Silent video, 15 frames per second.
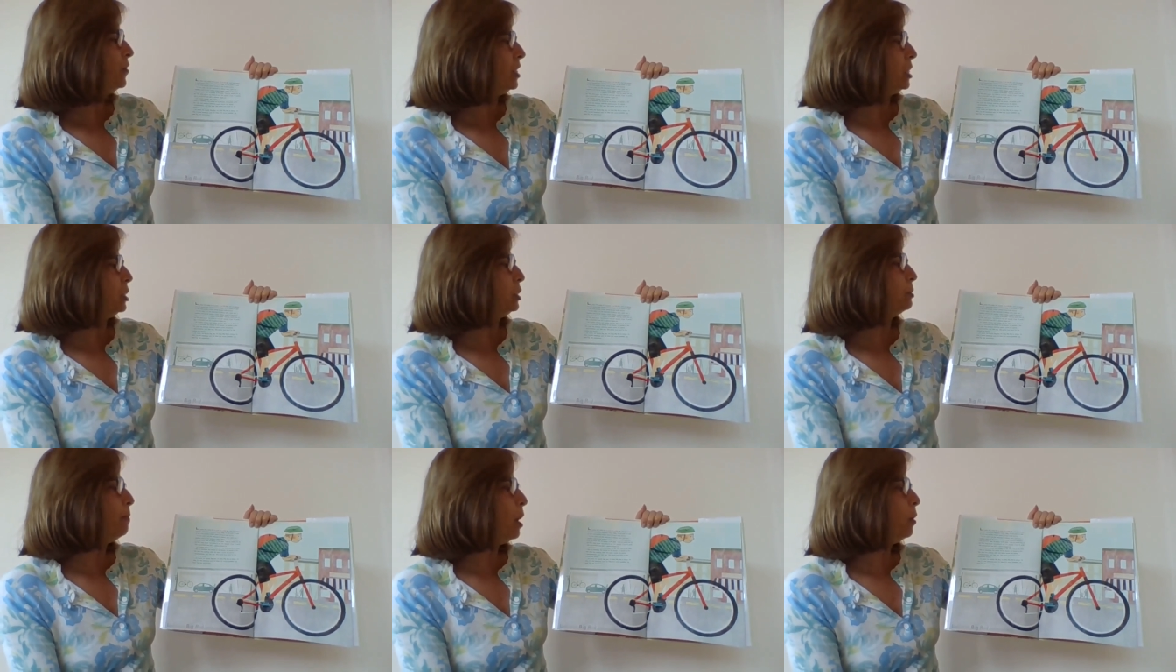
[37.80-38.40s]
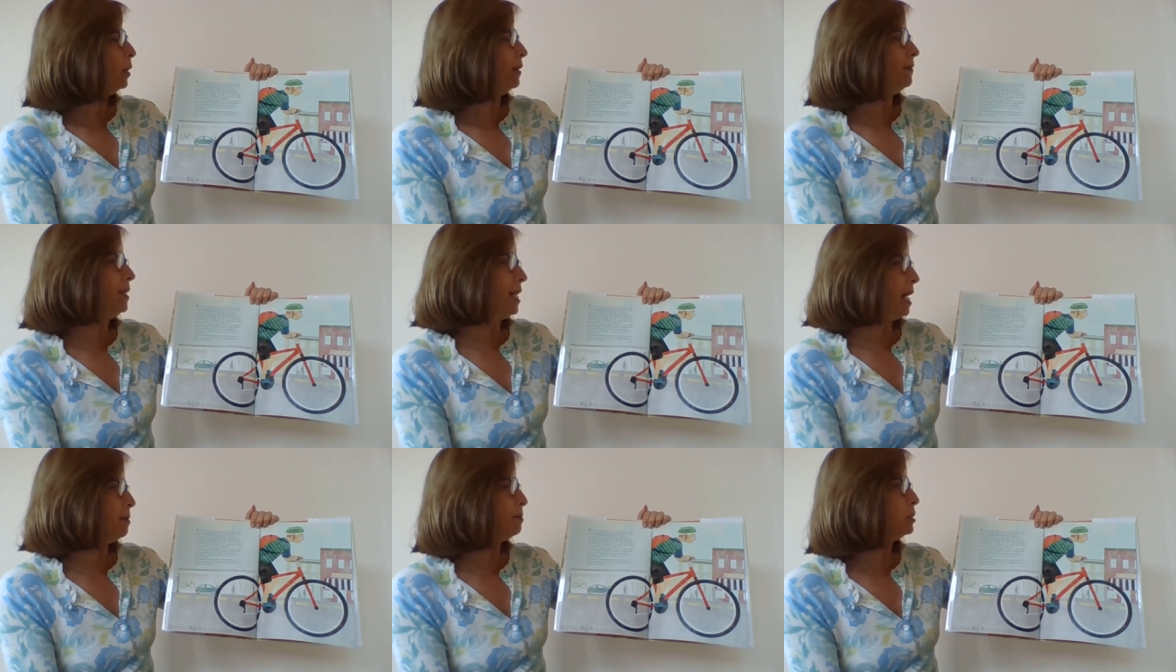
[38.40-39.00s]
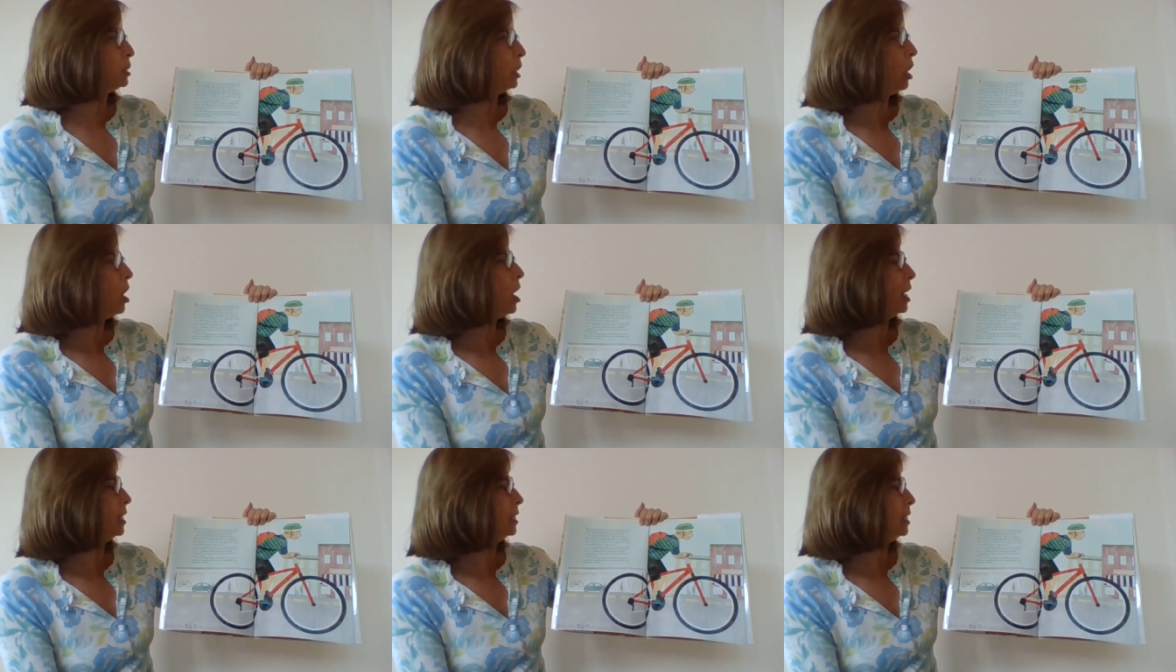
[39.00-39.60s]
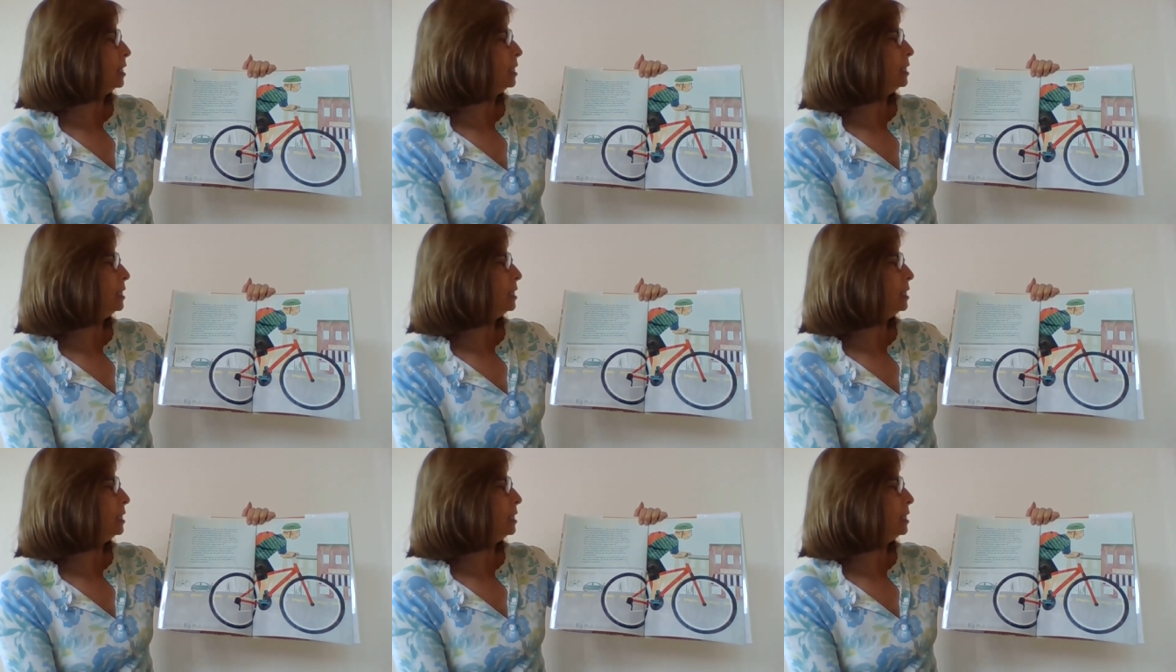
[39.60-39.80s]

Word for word: finished mowing the neighbor's lawn.